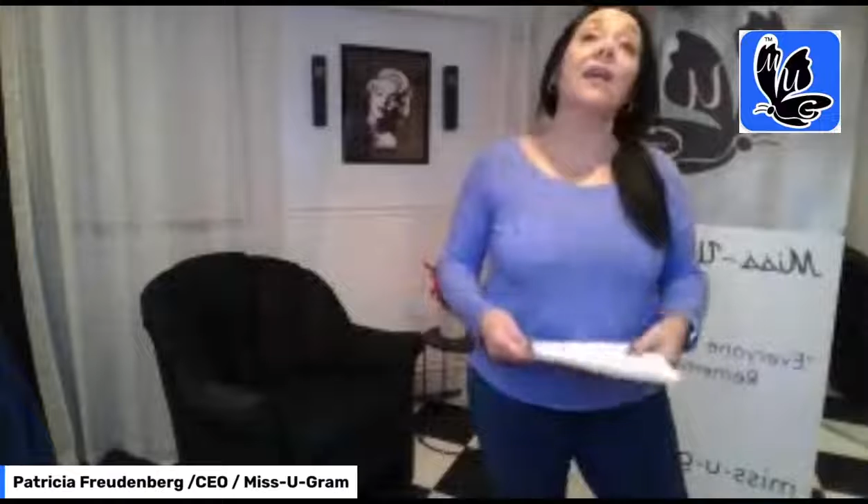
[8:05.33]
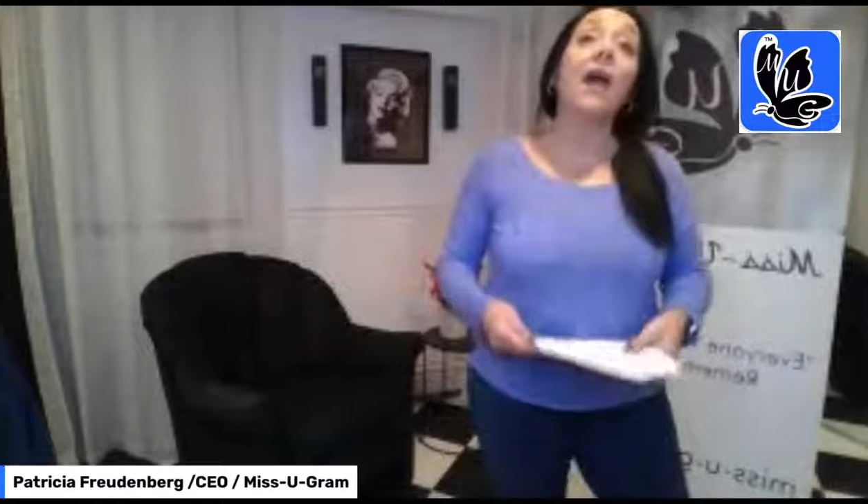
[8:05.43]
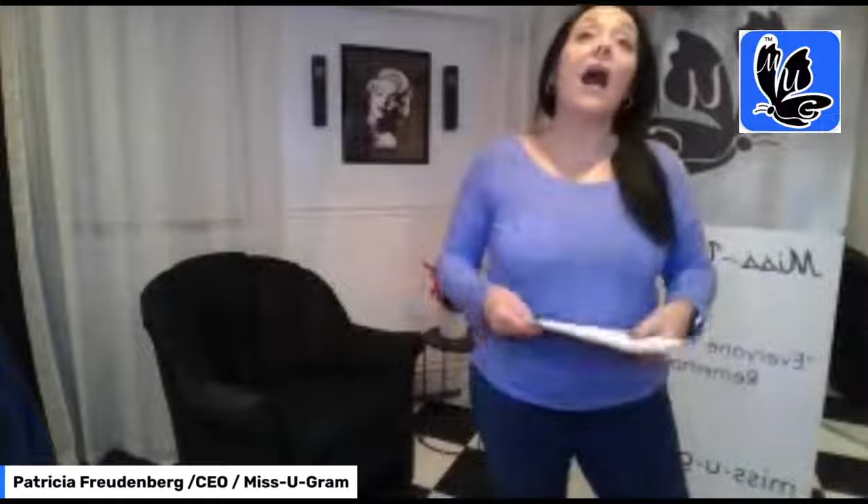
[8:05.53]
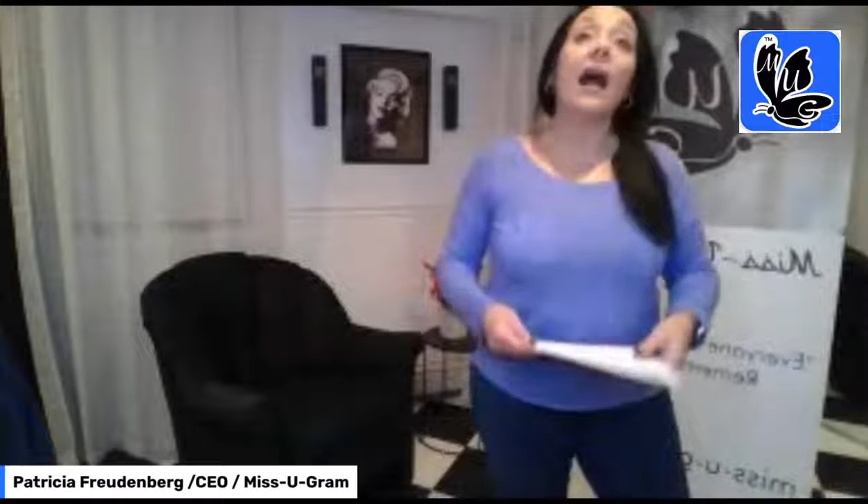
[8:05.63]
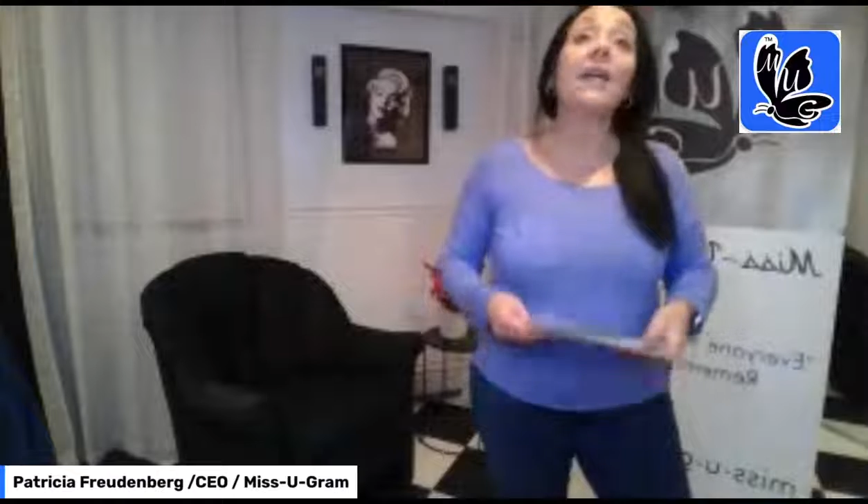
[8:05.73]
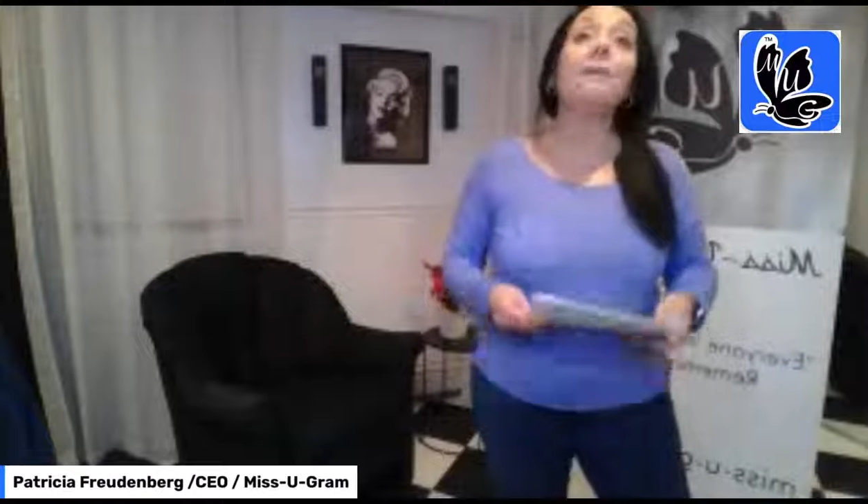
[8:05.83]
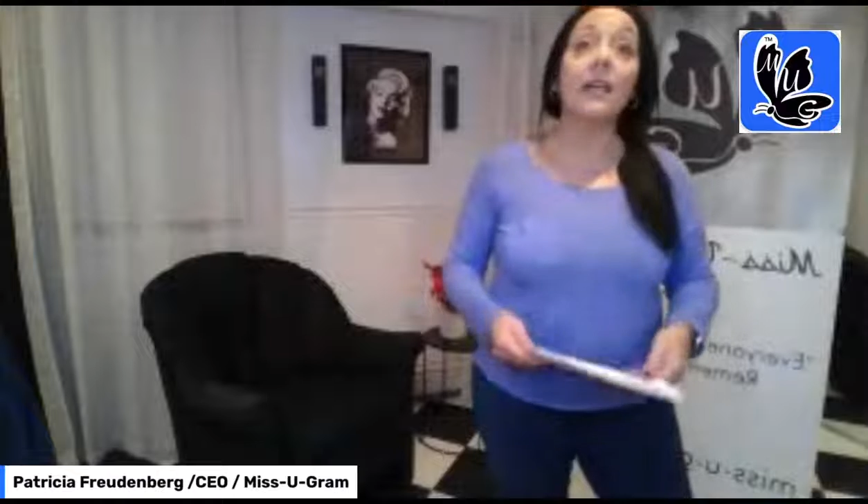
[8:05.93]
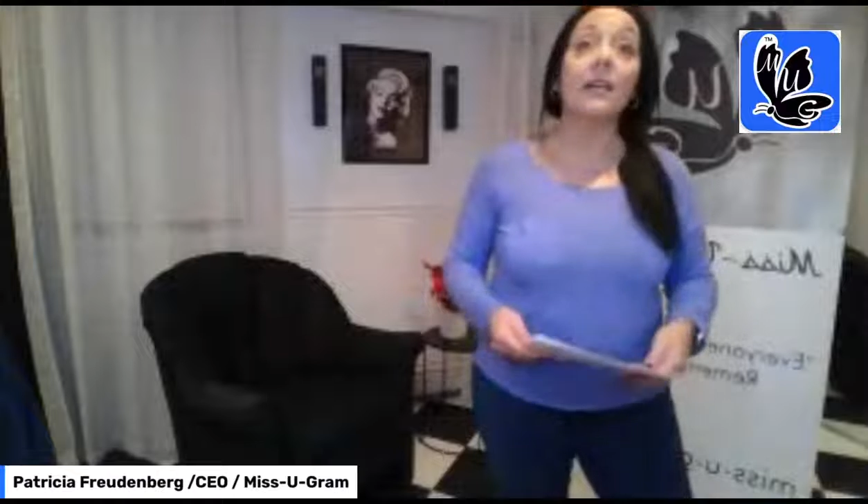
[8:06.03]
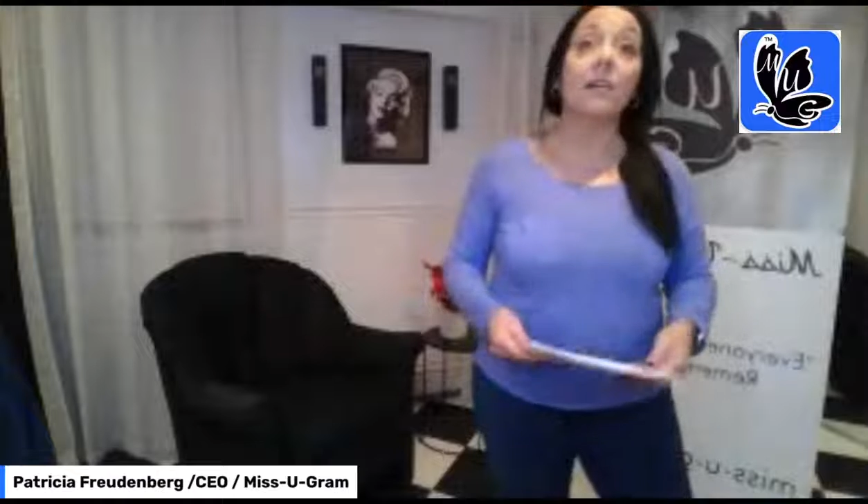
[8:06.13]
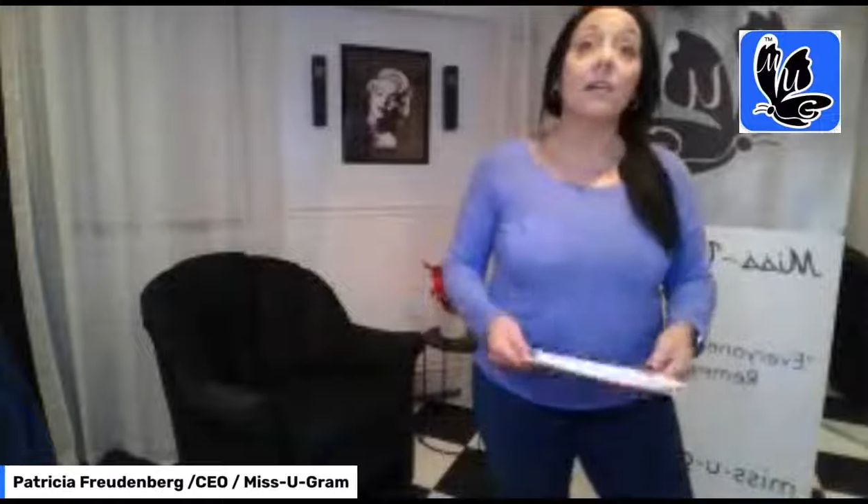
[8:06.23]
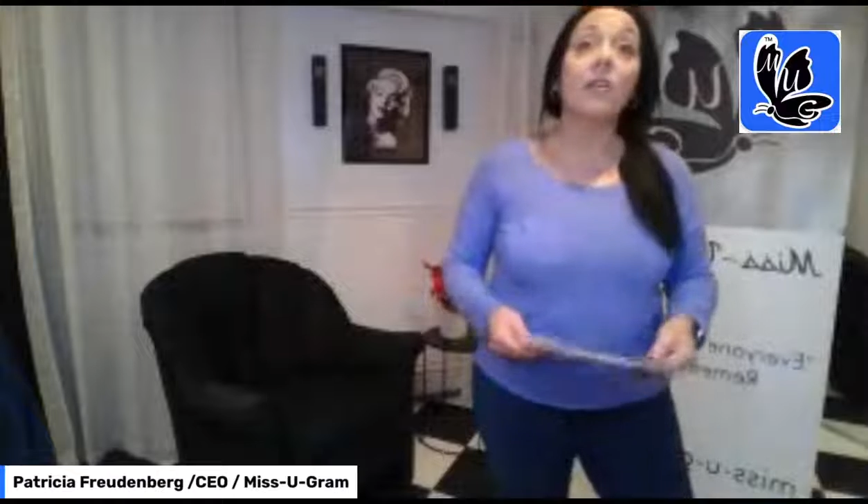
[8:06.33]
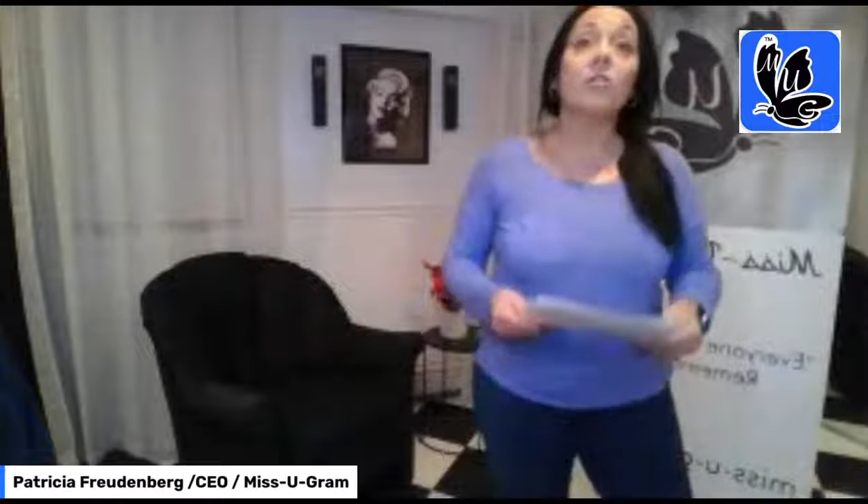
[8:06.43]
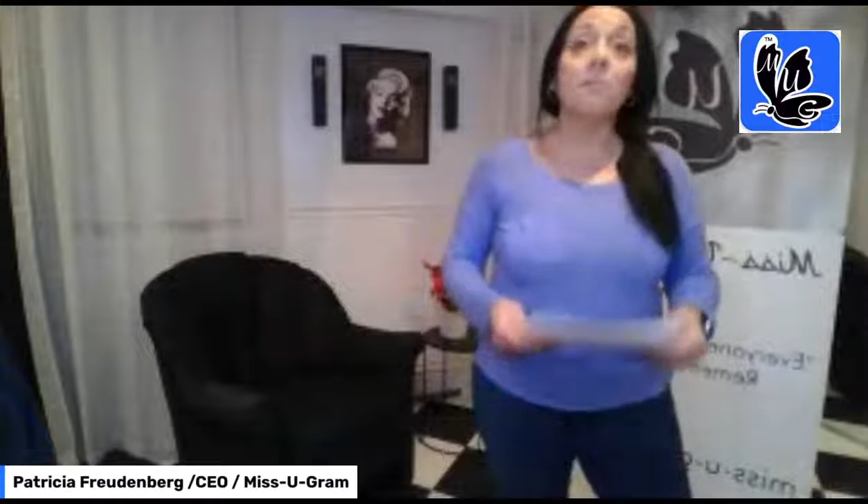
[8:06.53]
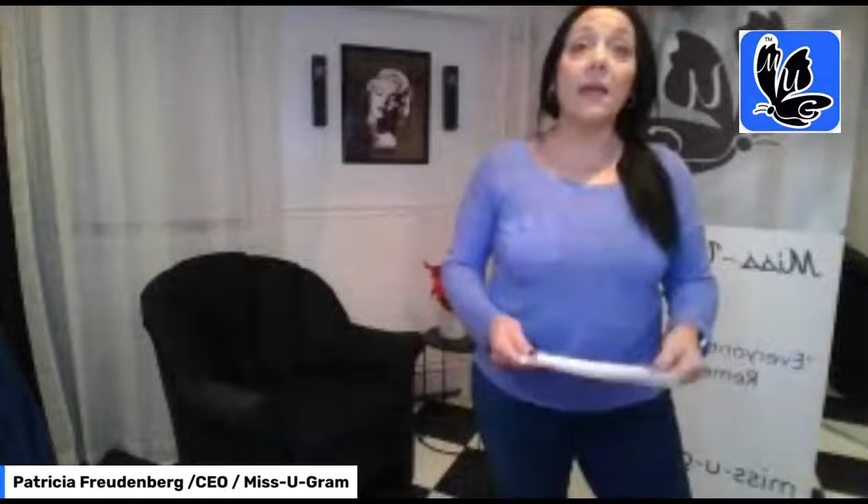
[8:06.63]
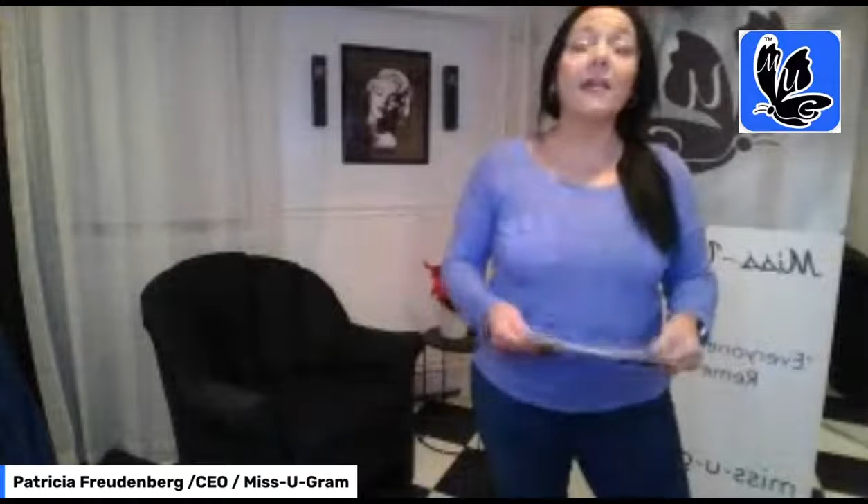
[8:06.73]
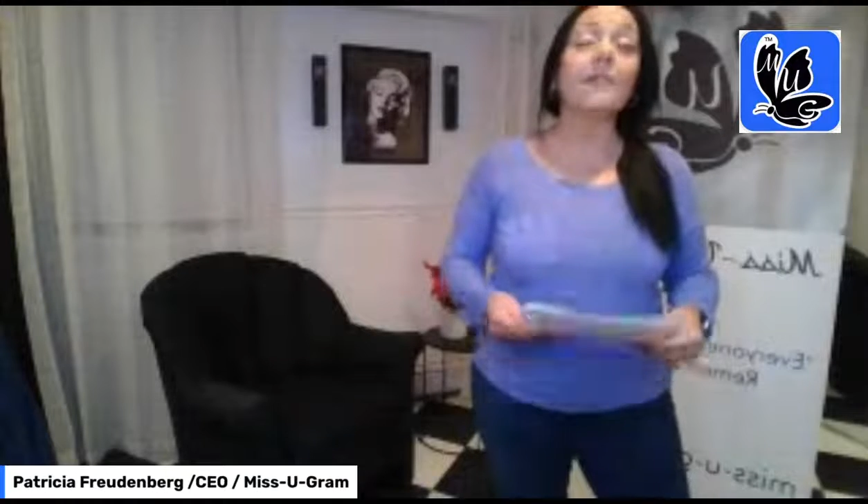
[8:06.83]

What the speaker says: I am here to make a